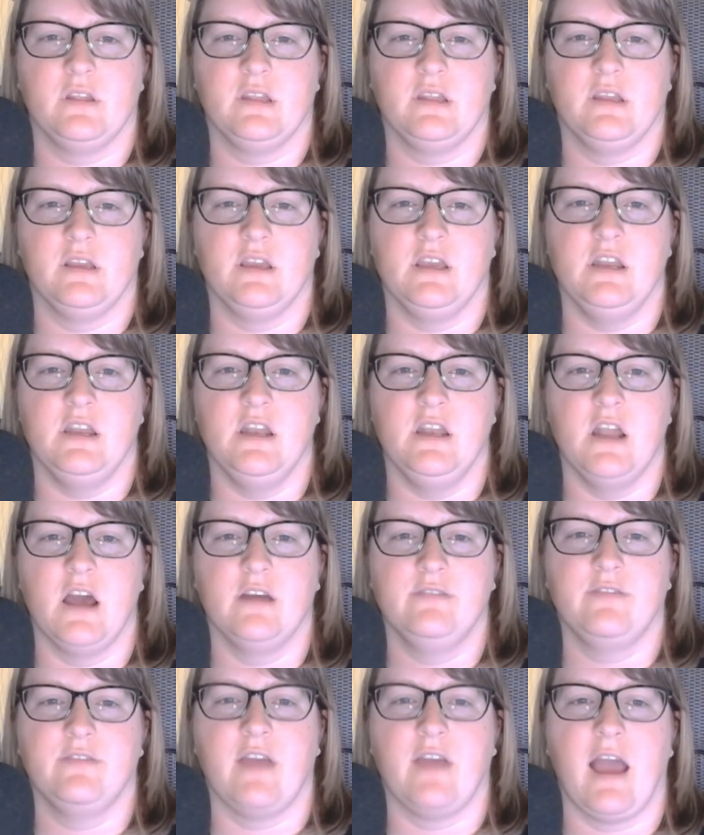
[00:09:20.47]

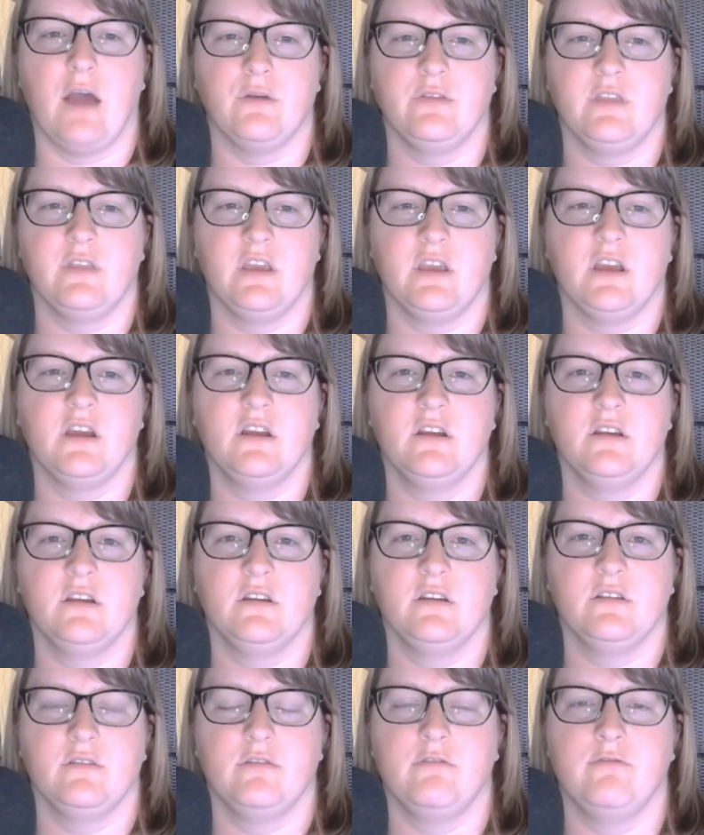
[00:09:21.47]
enough out there
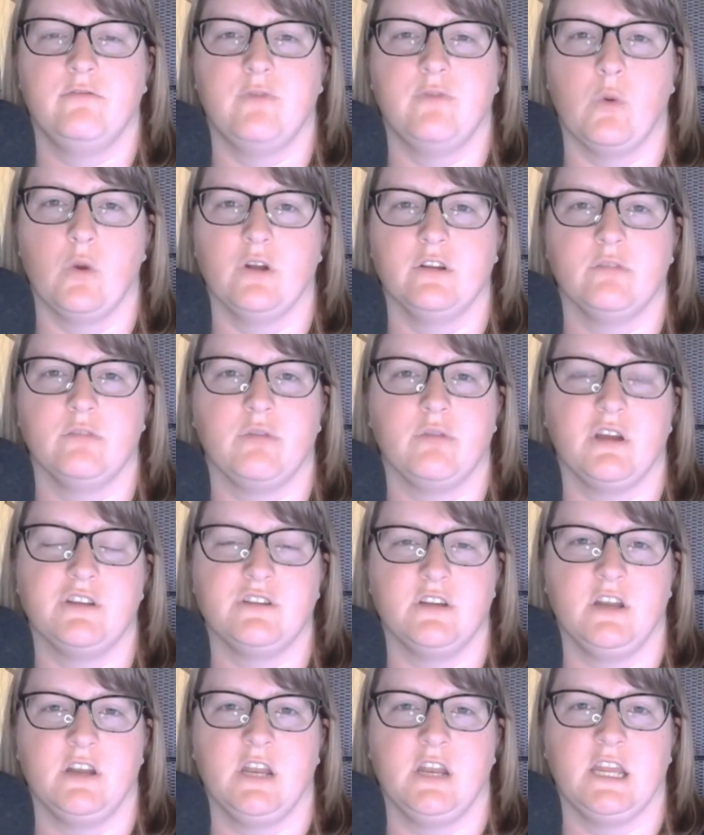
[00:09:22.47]
for
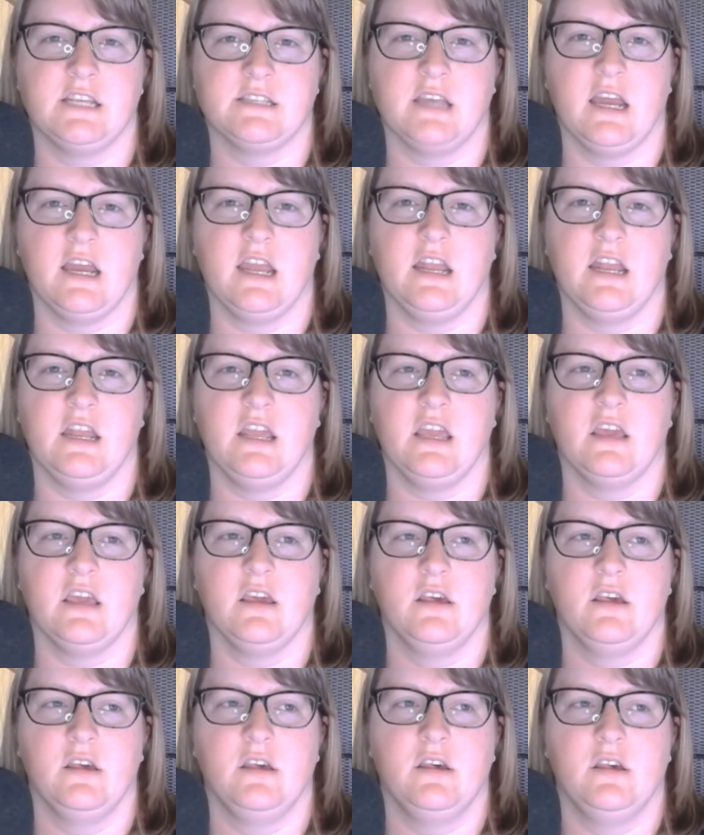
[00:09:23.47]
depression and anxiety
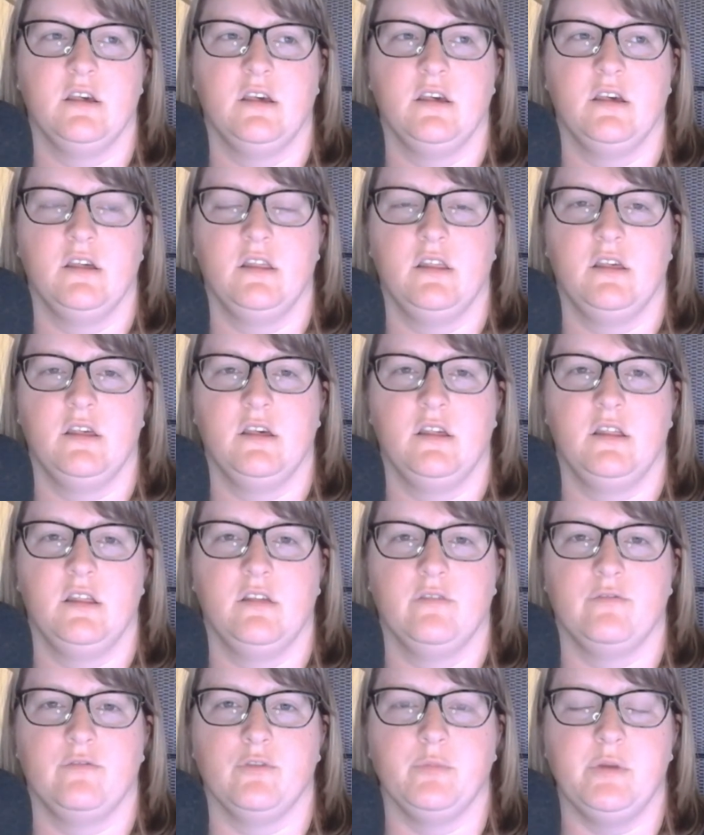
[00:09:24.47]

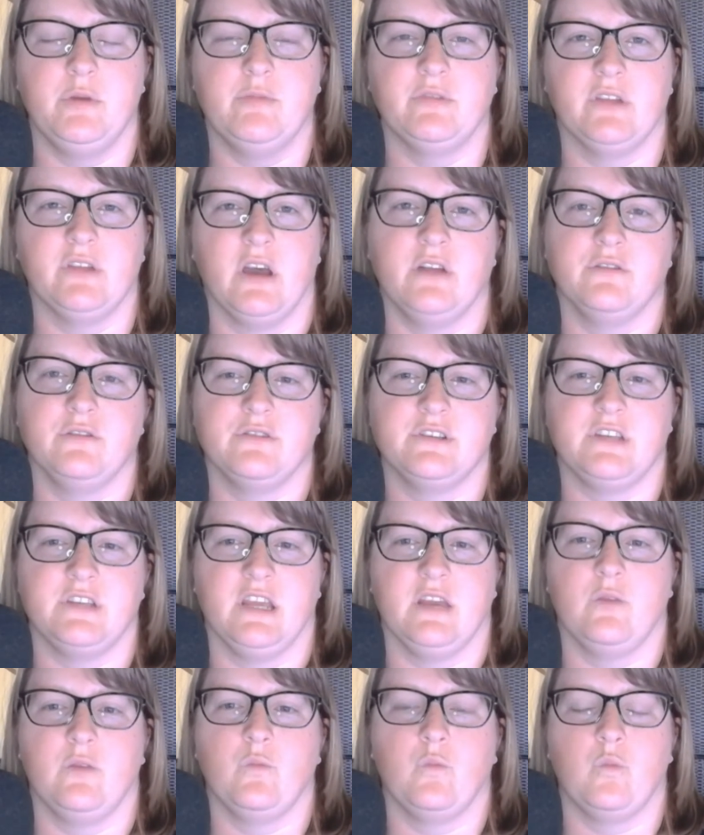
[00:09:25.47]
for people to
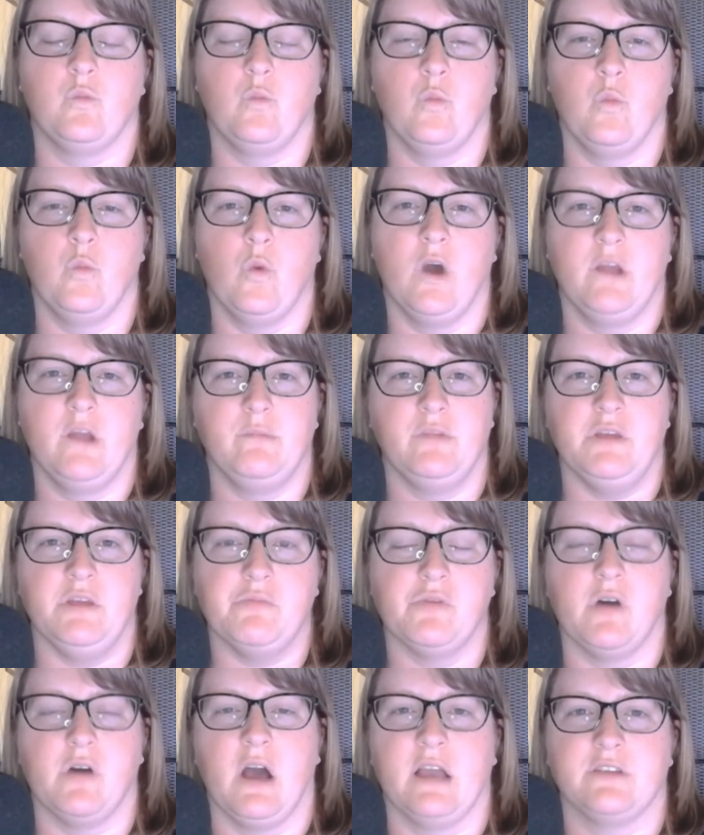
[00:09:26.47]
understand what
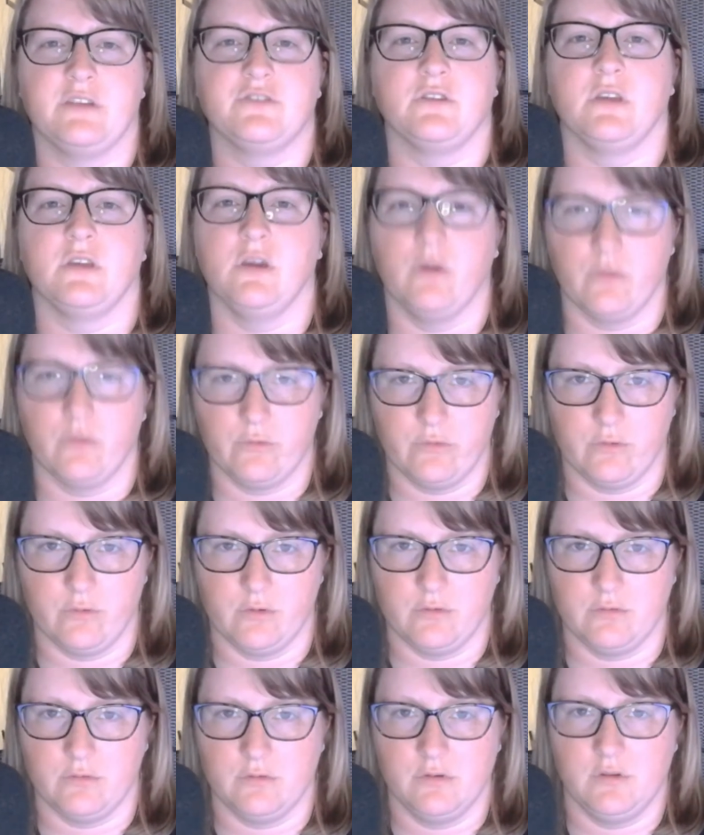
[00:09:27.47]
people actually go
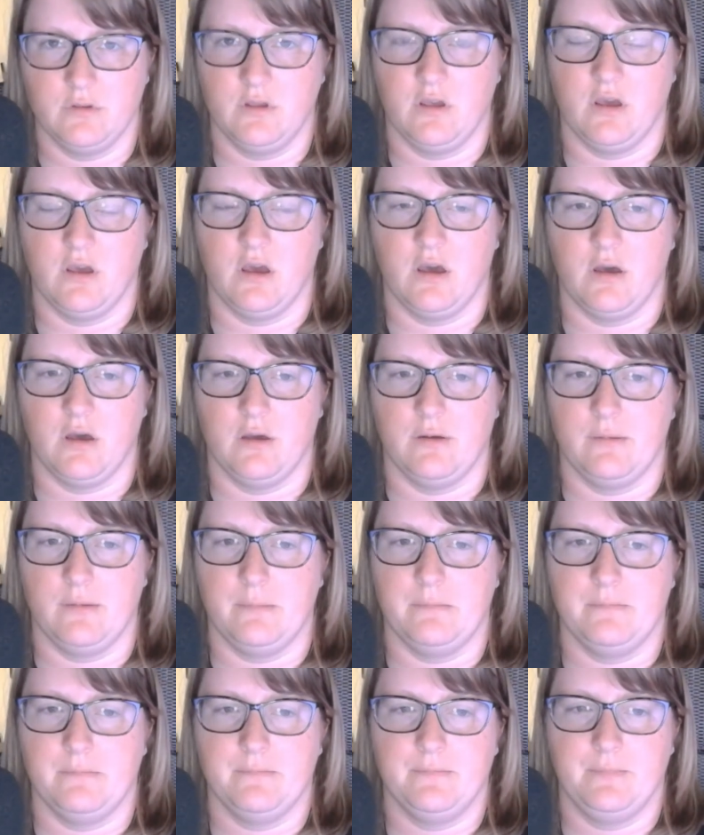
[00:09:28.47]
through.
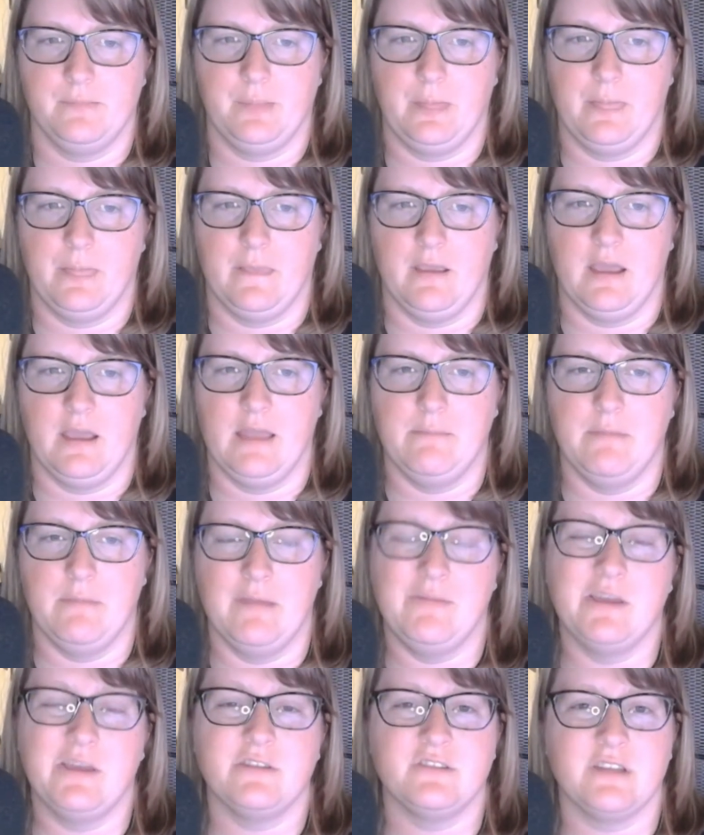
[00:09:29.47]
And
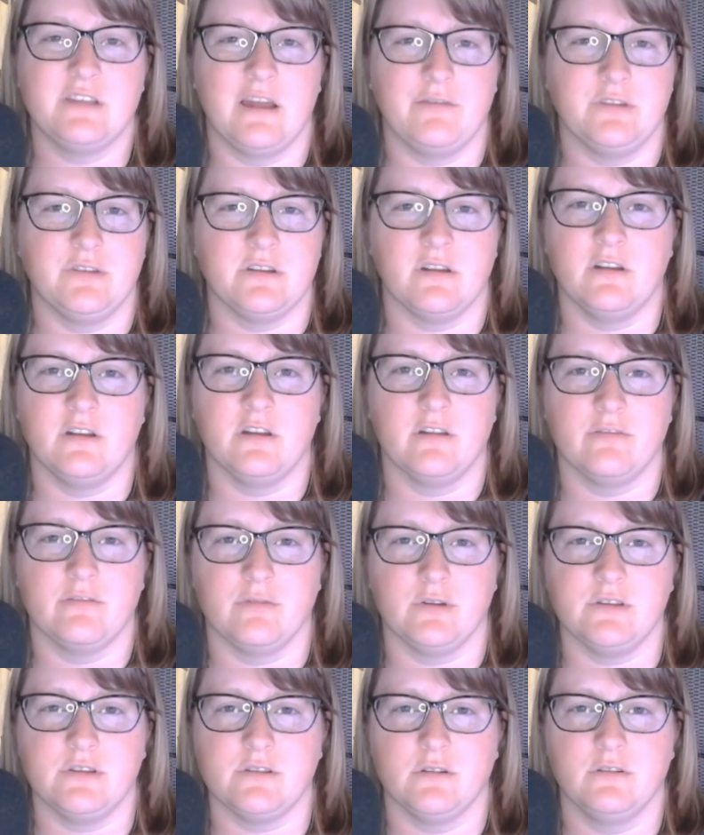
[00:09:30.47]
maybe I just haven't done enough
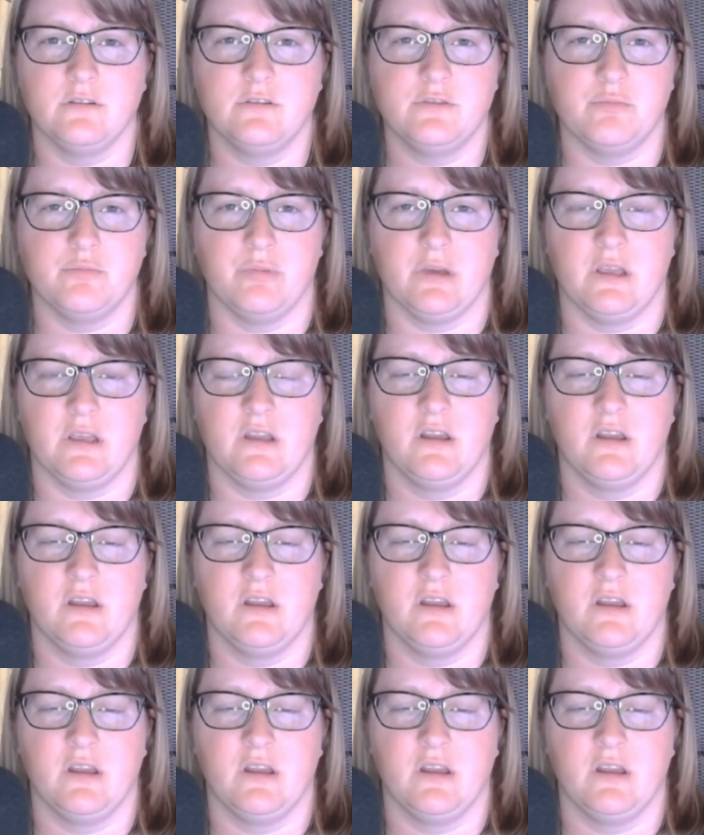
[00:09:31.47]
research, but